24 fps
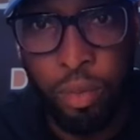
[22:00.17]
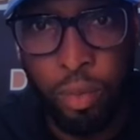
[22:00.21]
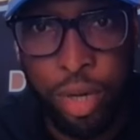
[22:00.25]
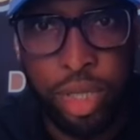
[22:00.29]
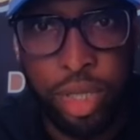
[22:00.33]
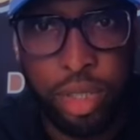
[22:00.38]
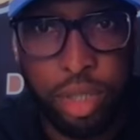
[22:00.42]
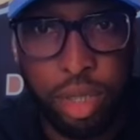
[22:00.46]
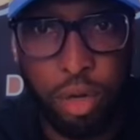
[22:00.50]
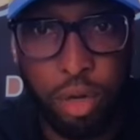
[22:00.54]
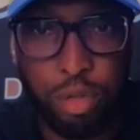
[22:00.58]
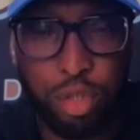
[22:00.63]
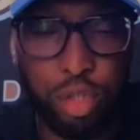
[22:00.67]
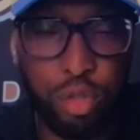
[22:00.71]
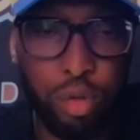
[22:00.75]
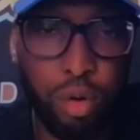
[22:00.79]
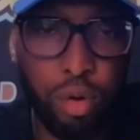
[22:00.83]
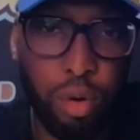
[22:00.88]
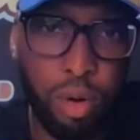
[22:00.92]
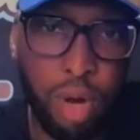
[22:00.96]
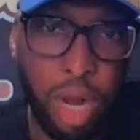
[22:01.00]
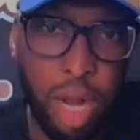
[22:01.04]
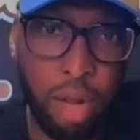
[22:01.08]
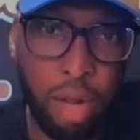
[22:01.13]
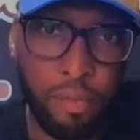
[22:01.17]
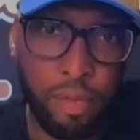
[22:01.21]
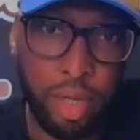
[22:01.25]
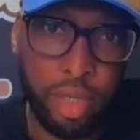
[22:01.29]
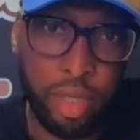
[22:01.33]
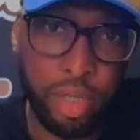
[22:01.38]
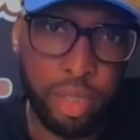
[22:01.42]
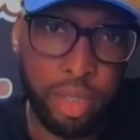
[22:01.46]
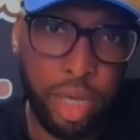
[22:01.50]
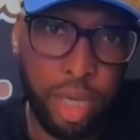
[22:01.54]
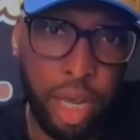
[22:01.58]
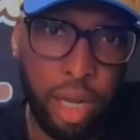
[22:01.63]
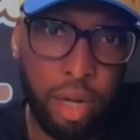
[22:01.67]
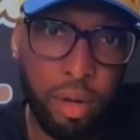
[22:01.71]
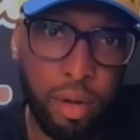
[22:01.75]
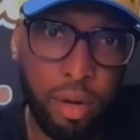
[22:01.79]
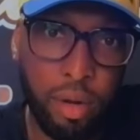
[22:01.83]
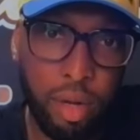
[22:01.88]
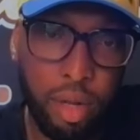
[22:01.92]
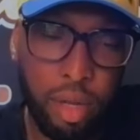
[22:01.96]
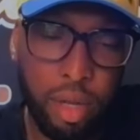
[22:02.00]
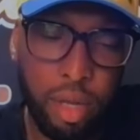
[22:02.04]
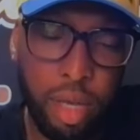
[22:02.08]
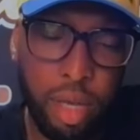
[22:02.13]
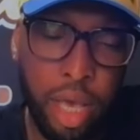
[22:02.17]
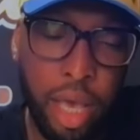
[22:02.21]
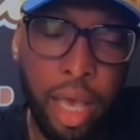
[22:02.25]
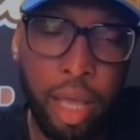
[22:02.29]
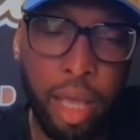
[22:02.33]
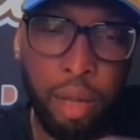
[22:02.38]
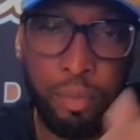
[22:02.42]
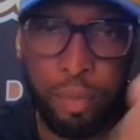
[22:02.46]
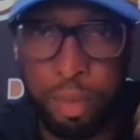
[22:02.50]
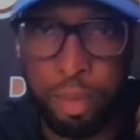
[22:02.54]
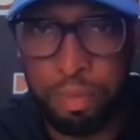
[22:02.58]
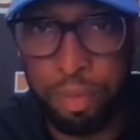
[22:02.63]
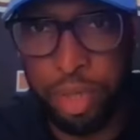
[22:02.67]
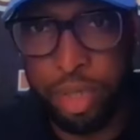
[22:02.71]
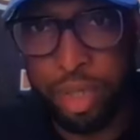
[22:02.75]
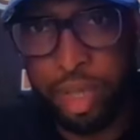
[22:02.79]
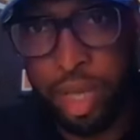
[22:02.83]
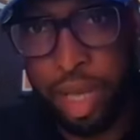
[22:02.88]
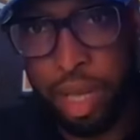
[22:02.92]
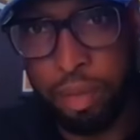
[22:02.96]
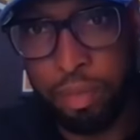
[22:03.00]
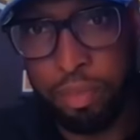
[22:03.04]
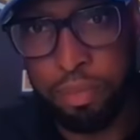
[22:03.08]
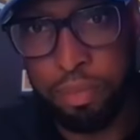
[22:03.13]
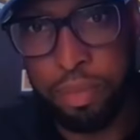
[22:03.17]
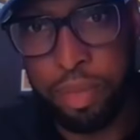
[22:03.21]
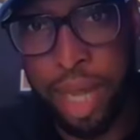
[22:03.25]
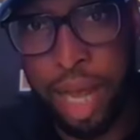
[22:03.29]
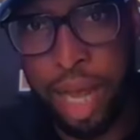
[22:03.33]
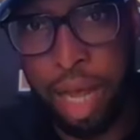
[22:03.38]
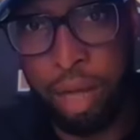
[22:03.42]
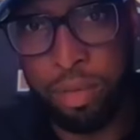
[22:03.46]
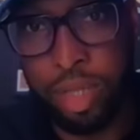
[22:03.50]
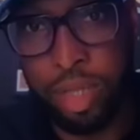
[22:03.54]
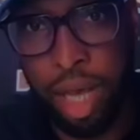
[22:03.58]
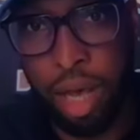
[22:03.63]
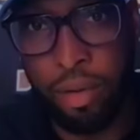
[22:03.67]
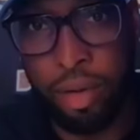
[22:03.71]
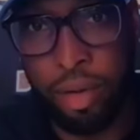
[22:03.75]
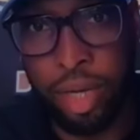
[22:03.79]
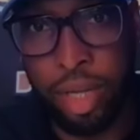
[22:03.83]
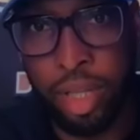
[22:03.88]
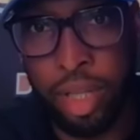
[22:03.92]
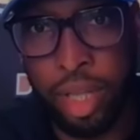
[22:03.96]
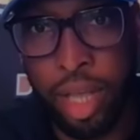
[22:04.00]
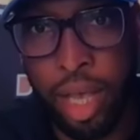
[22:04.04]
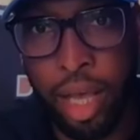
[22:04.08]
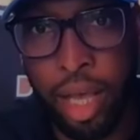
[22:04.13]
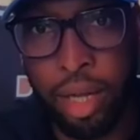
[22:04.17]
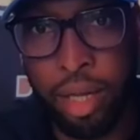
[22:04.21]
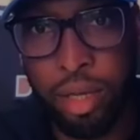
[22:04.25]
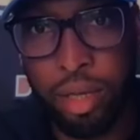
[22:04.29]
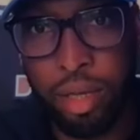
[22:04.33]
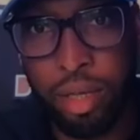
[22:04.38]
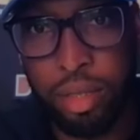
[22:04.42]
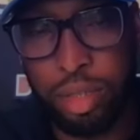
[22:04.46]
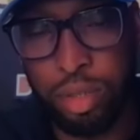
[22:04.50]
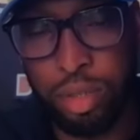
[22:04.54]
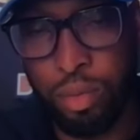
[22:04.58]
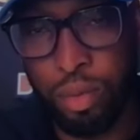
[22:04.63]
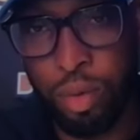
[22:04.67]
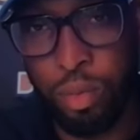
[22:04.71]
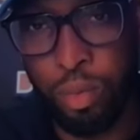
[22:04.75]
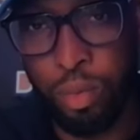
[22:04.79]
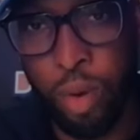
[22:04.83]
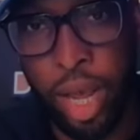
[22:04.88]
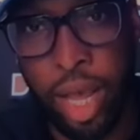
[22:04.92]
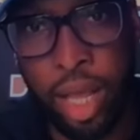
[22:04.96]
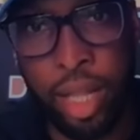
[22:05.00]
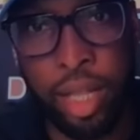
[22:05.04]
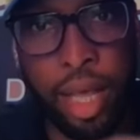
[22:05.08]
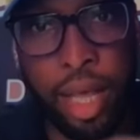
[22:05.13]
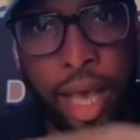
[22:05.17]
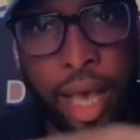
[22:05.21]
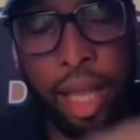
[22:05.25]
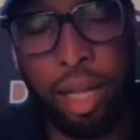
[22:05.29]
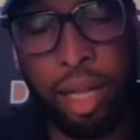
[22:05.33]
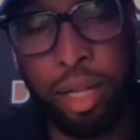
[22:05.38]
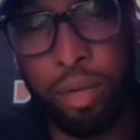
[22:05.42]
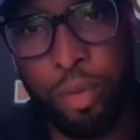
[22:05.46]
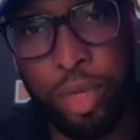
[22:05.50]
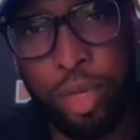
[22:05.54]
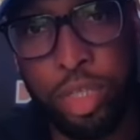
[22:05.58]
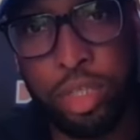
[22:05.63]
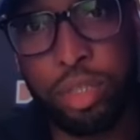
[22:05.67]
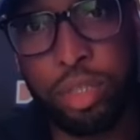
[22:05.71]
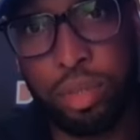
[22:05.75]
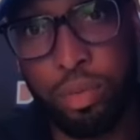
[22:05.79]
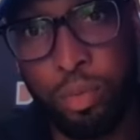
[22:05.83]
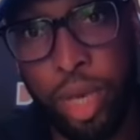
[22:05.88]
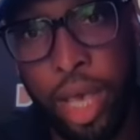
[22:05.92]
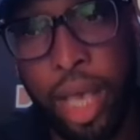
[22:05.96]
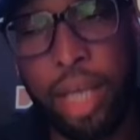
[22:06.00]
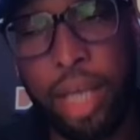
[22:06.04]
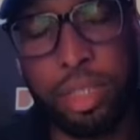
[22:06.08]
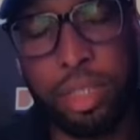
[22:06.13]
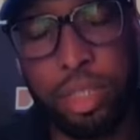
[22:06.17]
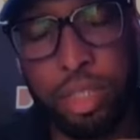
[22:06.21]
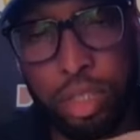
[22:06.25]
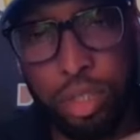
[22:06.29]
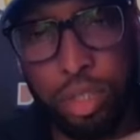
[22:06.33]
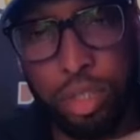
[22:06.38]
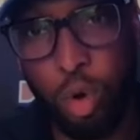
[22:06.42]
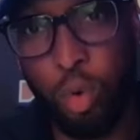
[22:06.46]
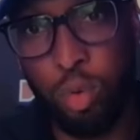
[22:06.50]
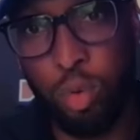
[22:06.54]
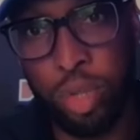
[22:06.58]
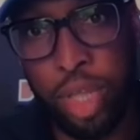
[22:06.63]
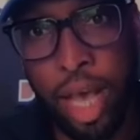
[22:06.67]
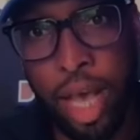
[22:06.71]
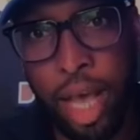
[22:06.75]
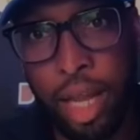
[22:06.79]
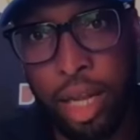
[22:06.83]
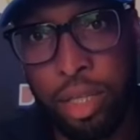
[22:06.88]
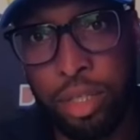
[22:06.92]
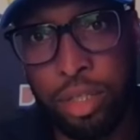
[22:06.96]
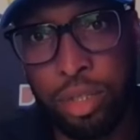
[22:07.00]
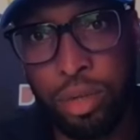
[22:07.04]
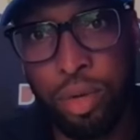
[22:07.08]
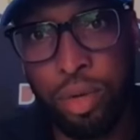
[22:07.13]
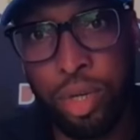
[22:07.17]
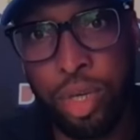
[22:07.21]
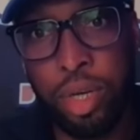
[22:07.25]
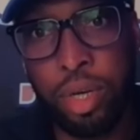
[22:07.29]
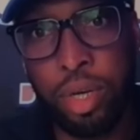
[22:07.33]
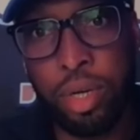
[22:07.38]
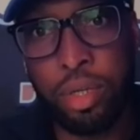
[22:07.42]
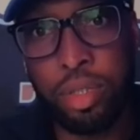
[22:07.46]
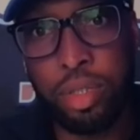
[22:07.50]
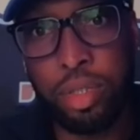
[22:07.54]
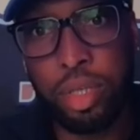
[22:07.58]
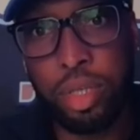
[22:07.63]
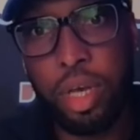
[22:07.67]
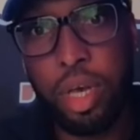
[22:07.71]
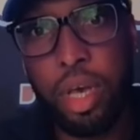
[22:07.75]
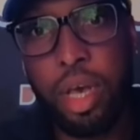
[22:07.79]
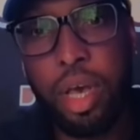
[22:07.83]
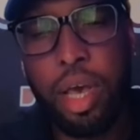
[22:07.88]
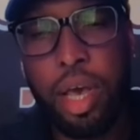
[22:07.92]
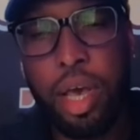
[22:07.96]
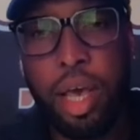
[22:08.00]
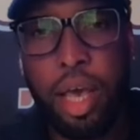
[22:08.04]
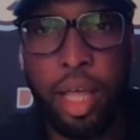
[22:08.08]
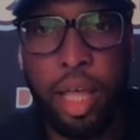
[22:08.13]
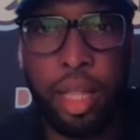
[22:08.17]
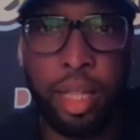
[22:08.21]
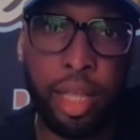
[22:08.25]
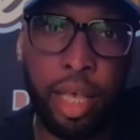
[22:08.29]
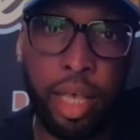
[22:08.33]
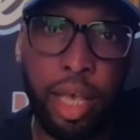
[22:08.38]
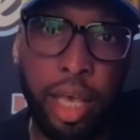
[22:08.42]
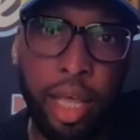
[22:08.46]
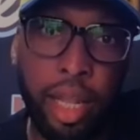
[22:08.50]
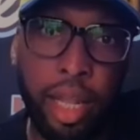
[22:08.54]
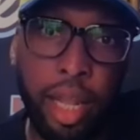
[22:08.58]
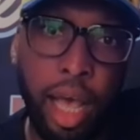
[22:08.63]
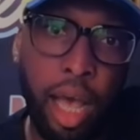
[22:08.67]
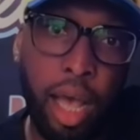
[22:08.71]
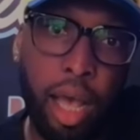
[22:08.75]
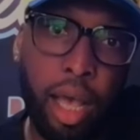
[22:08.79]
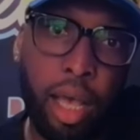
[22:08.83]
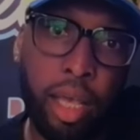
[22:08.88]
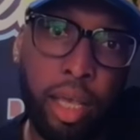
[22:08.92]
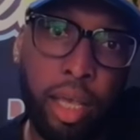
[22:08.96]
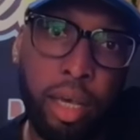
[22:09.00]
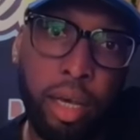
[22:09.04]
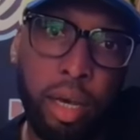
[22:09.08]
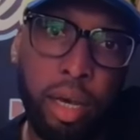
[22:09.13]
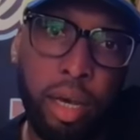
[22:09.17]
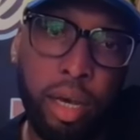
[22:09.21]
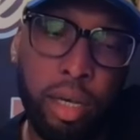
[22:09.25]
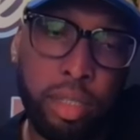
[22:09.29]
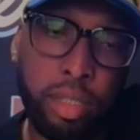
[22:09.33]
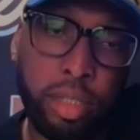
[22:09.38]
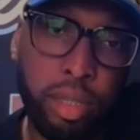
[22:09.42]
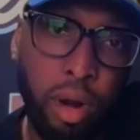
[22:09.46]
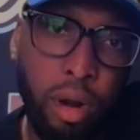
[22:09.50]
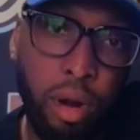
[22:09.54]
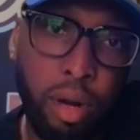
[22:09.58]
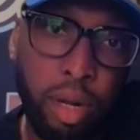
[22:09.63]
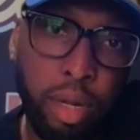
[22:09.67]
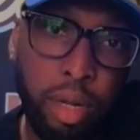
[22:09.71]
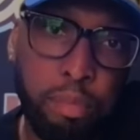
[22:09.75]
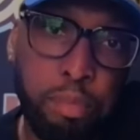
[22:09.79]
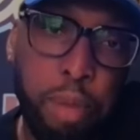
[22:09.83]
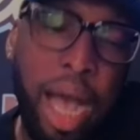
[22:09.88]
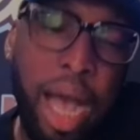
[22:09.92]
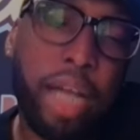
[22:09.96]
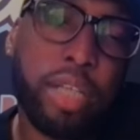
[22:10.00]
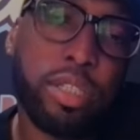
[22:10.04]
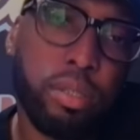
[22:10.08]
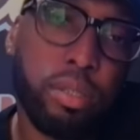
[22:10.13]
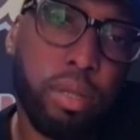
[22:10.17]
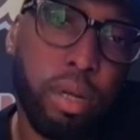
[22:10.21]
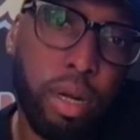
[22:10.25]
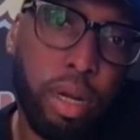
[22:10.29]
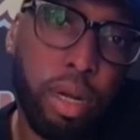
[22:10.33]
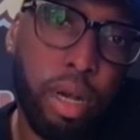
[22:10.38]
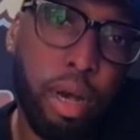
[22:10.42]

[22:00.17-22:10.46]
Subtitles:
retail store out of a container, and we put that downtown in Atlanta. So we ran that, and we actually sold that in 2 years. And then I started a box truck